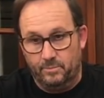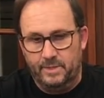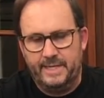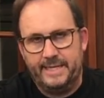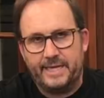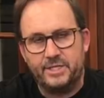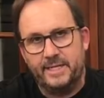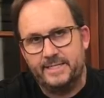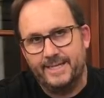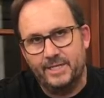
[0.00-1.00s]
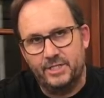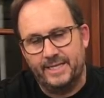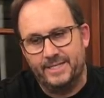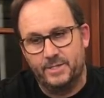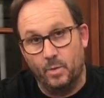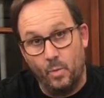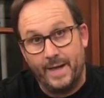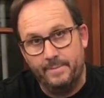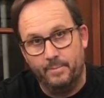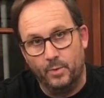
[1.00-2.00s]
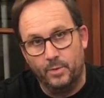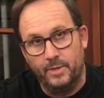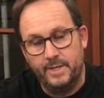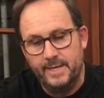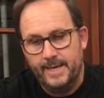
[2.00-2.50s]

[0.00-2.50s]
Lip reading: Well, it actually essentially is the one board,